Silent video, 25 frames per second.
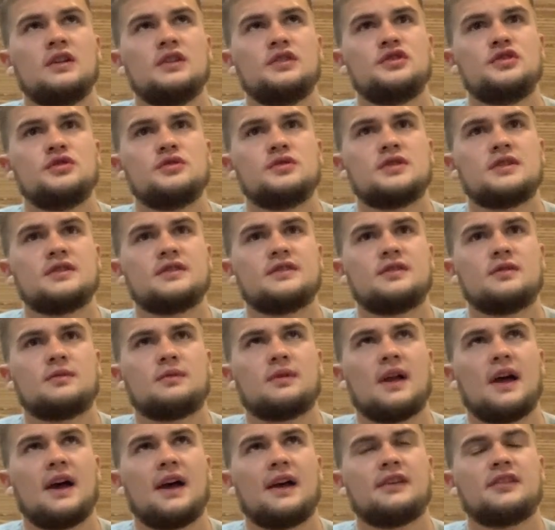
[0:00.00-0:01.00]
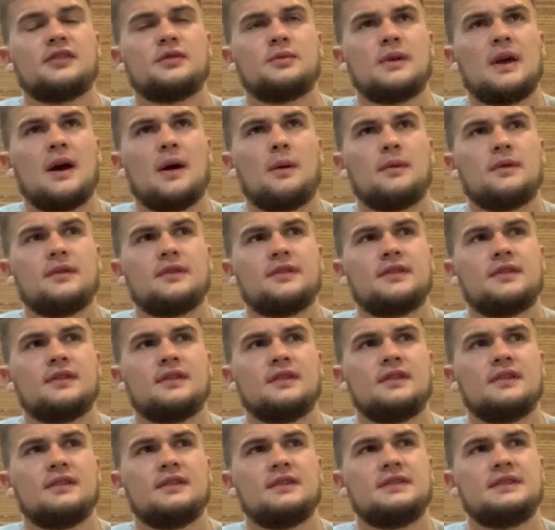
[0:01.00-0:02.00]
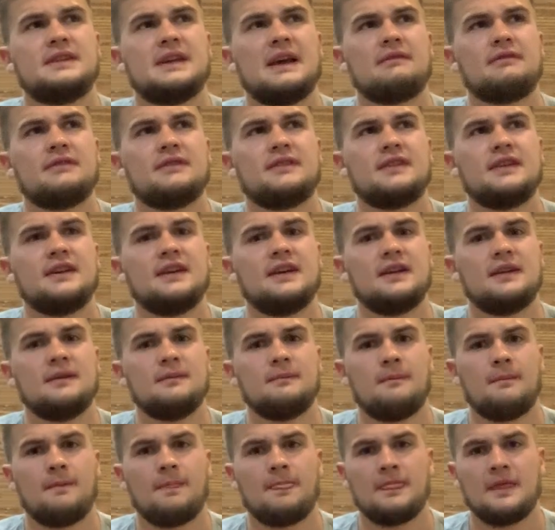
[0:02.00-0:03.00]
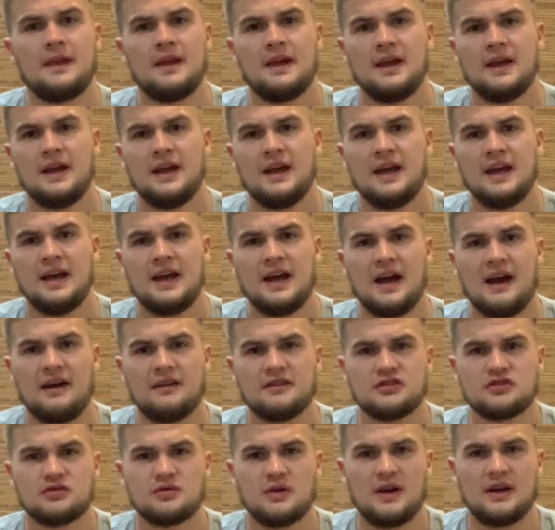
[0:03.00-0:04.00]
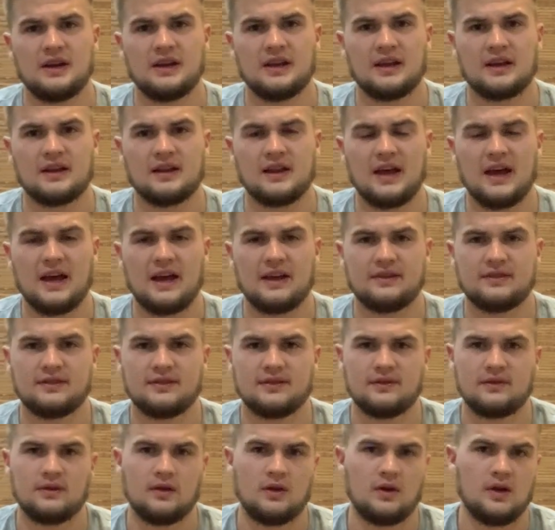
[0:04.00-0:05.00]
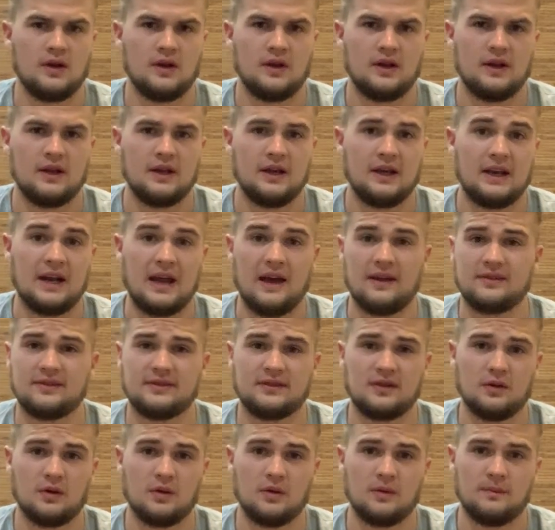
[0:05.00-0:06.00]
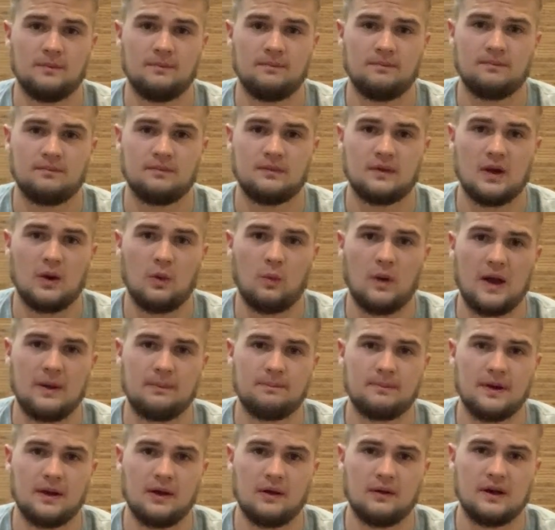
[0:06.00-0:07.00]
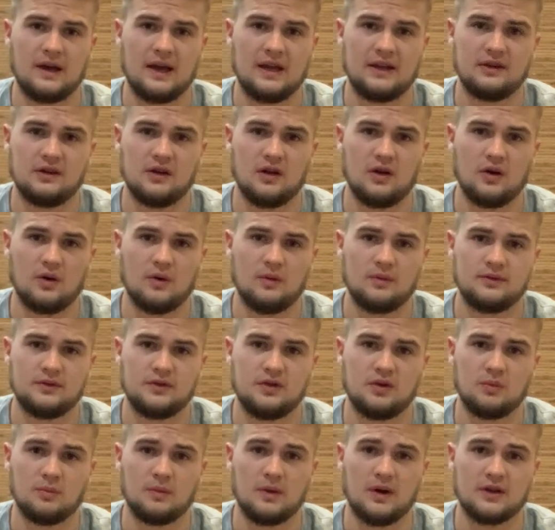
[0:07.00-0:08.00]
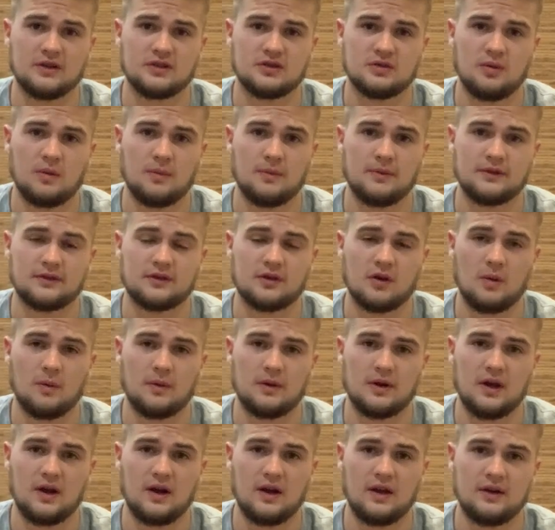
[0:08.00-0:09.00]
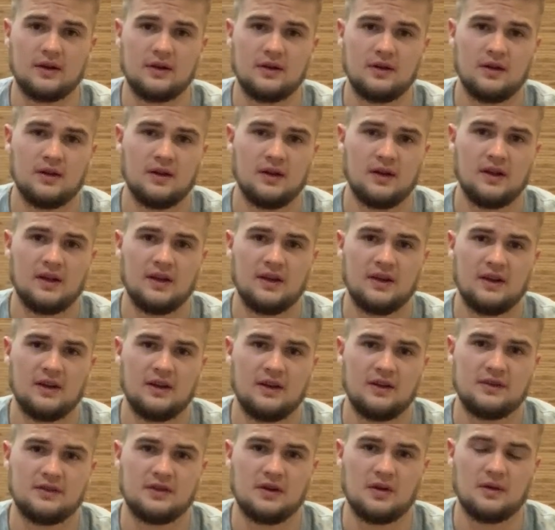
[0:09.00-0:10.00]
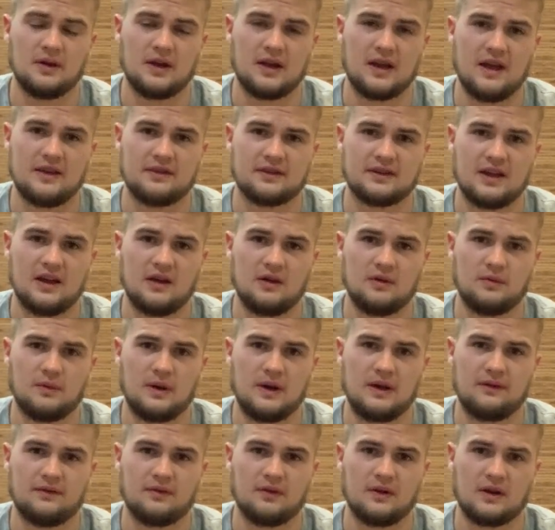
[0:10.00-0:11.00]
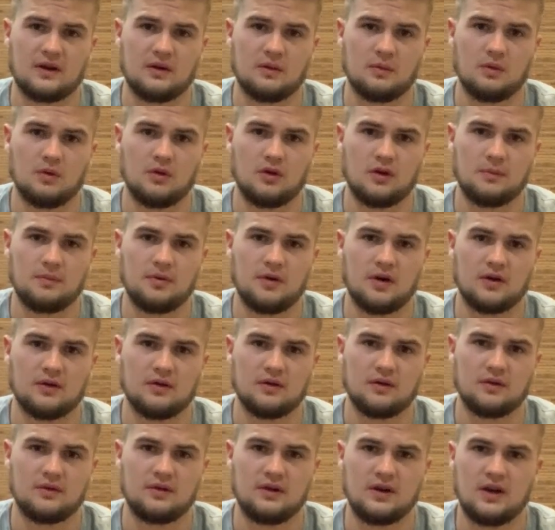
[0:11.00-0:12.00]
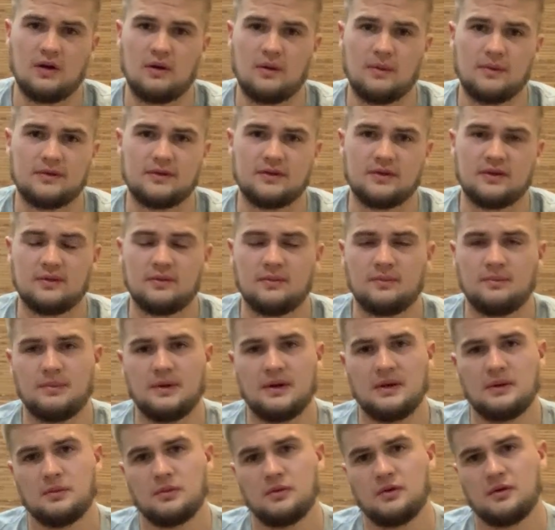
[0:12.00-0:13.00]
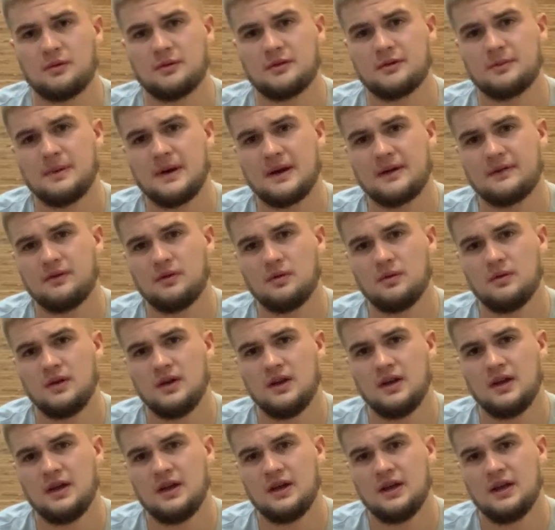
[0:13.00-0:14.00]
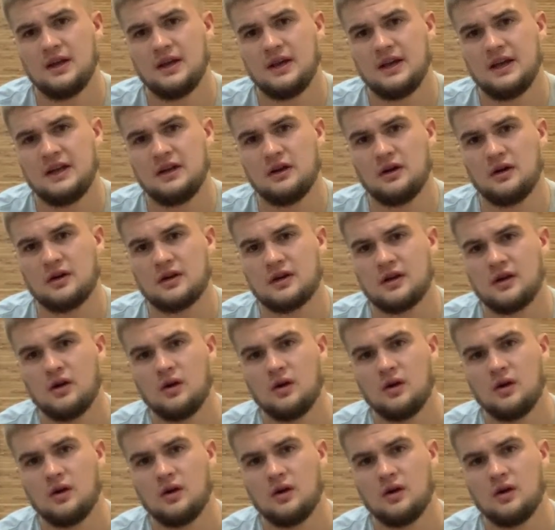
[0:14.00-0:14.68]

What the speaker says: jiu-jitsu class when I was 17, I was training in class and I was still a white belt. I didn't know too much what was going on. So I was kind of waiting for a rolling partner, and I was being really respectful. And a